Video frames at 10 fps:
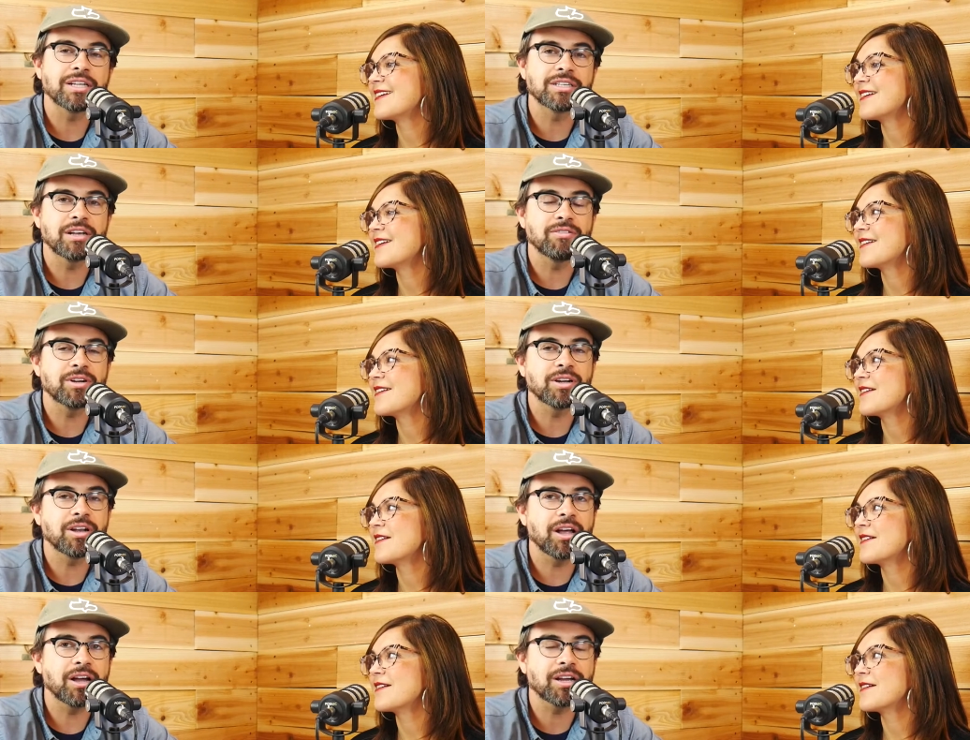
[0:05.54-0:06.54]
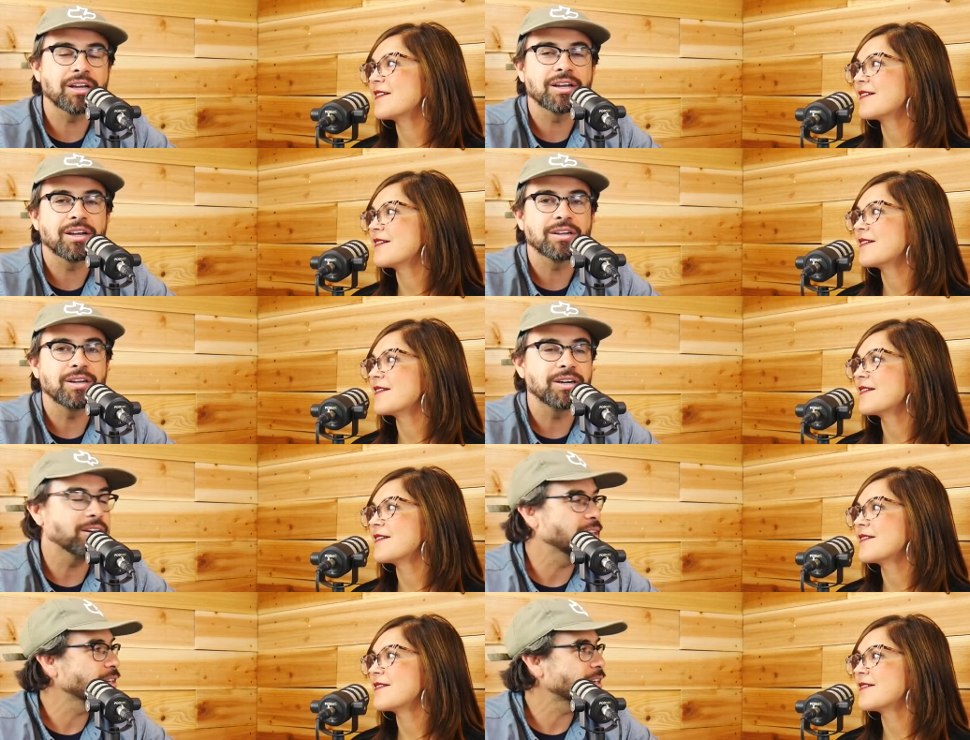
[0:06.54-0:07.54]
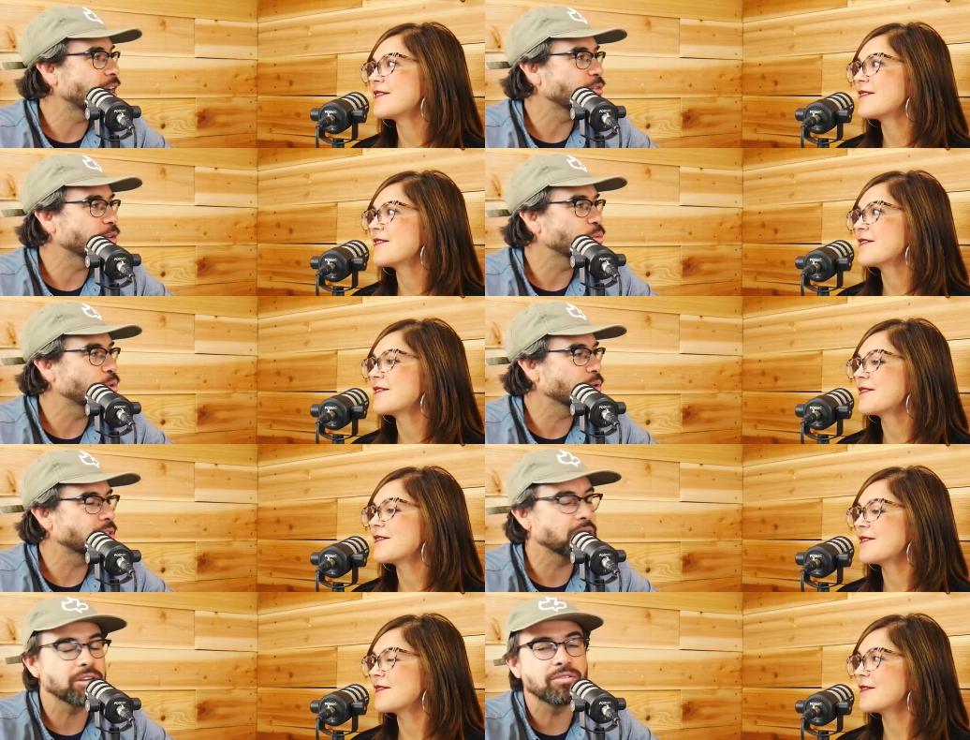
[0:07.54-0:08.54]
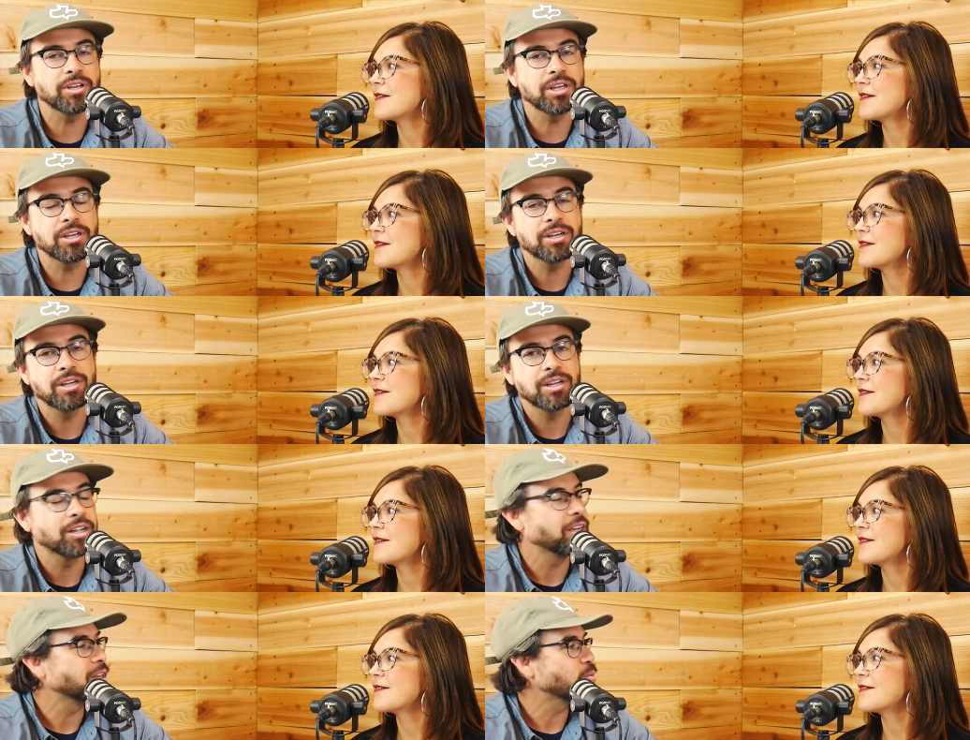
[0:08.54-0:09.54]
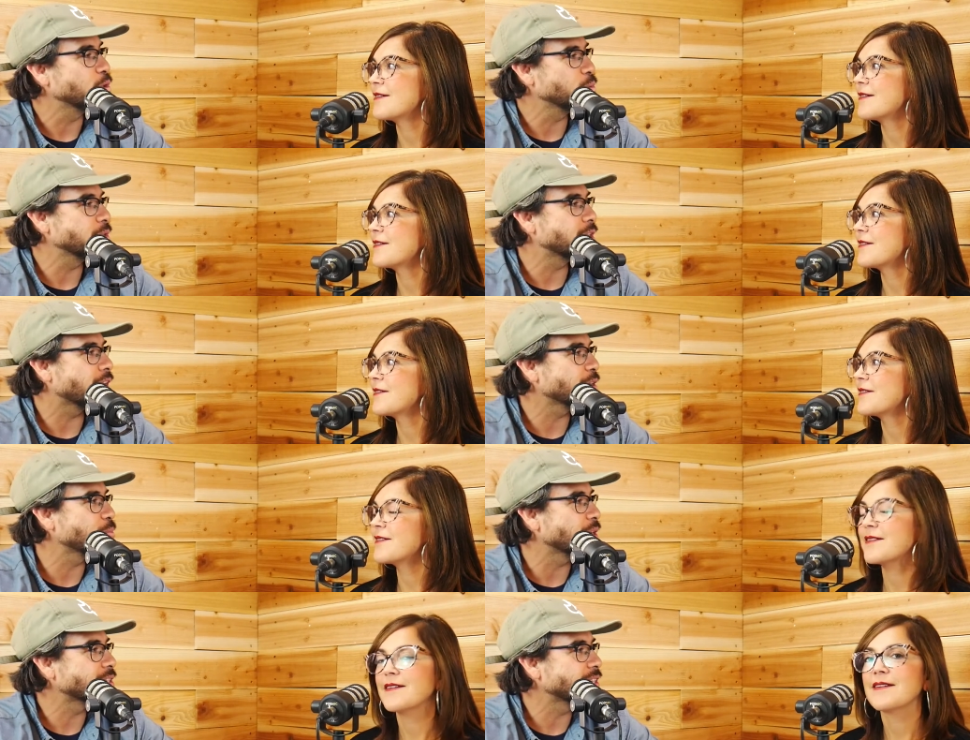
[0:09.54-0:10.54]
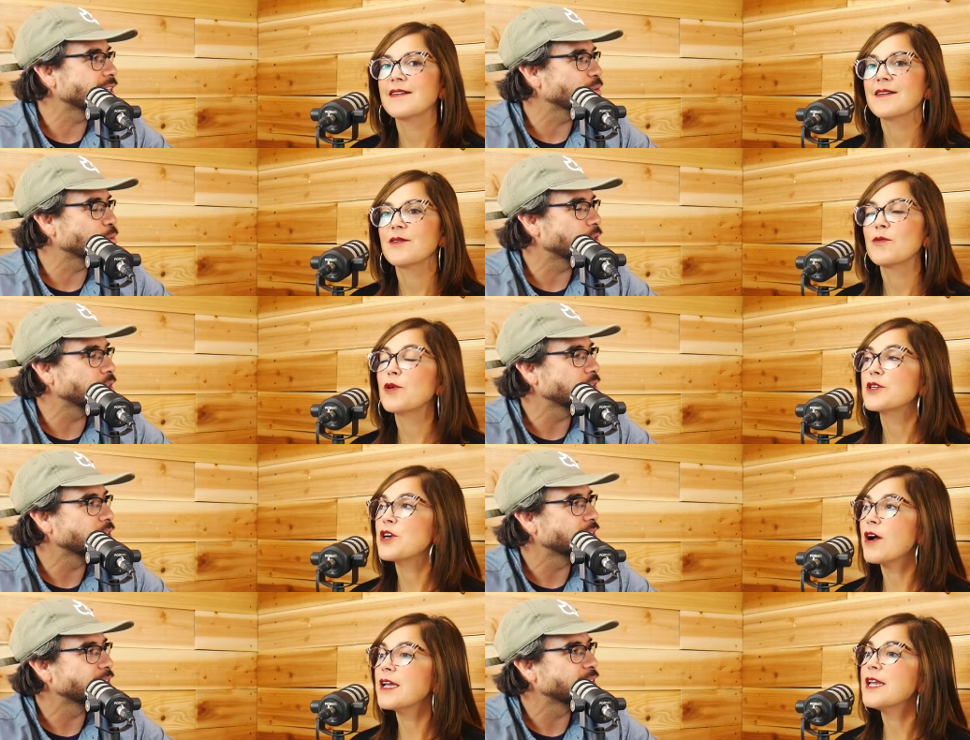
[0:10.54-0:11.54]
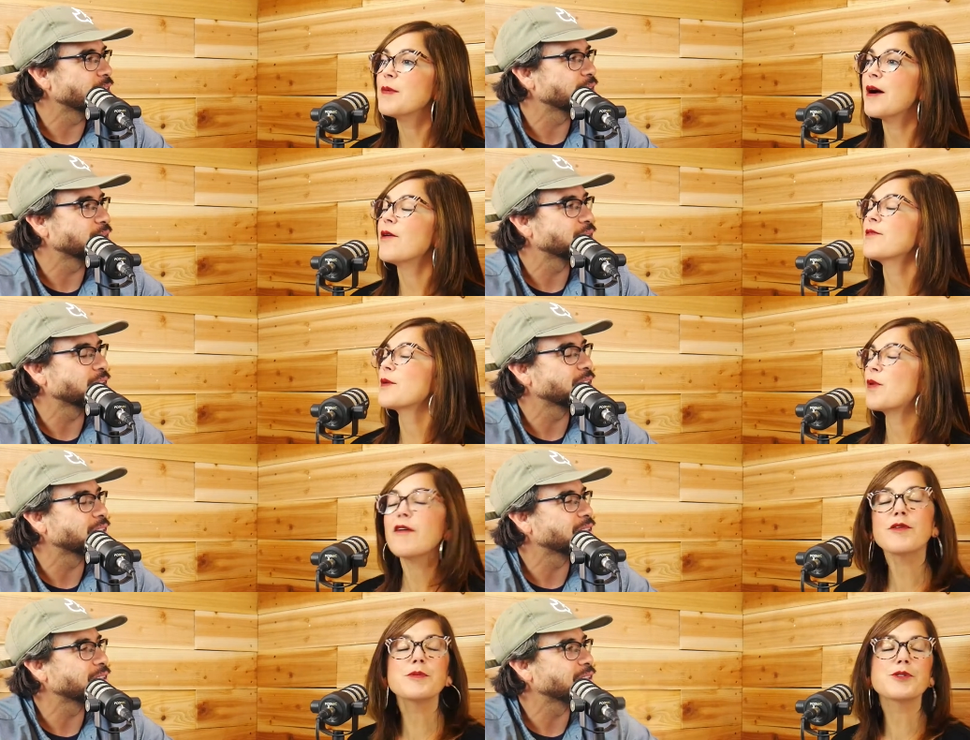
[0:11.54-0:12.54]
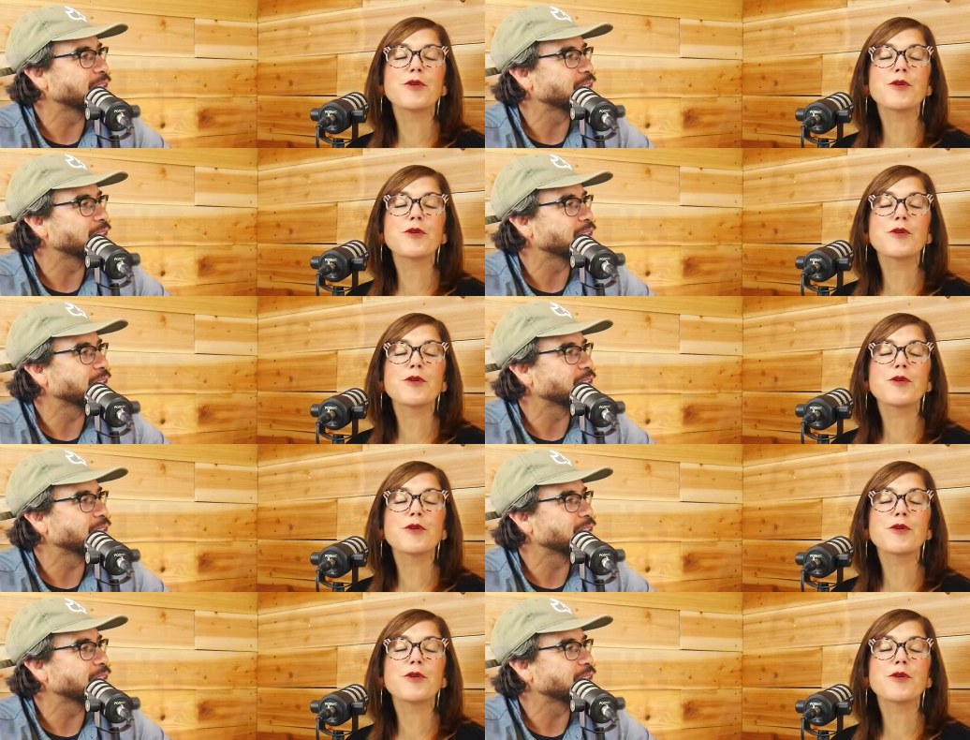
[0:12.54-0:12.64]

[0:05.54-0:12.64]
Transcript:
Speaker 1: at 7 o'clock, uh, Calvary World TV. What are we talking about today, Laura? We're
Speaker 2: talking about the Proverbs